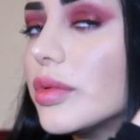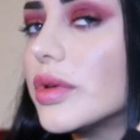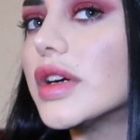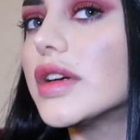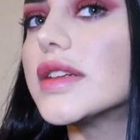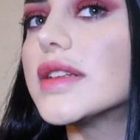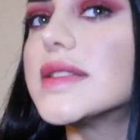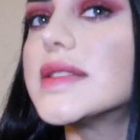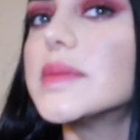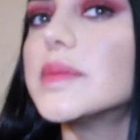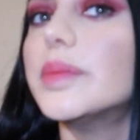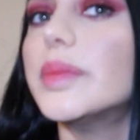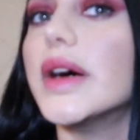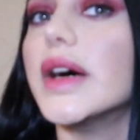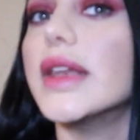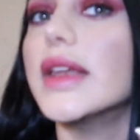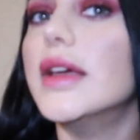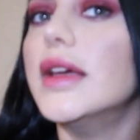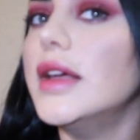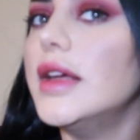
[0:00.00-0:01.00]
works,
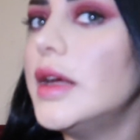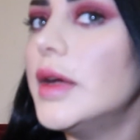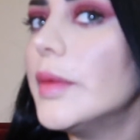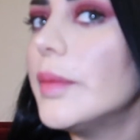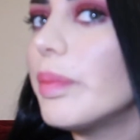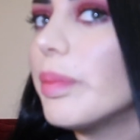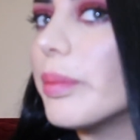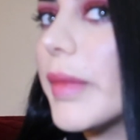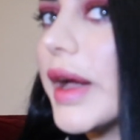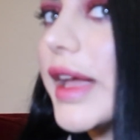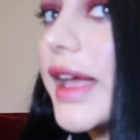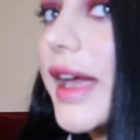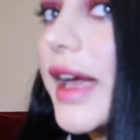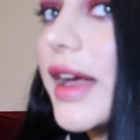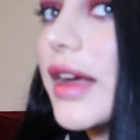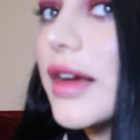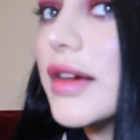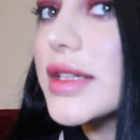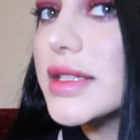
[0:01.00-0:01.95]
but my hair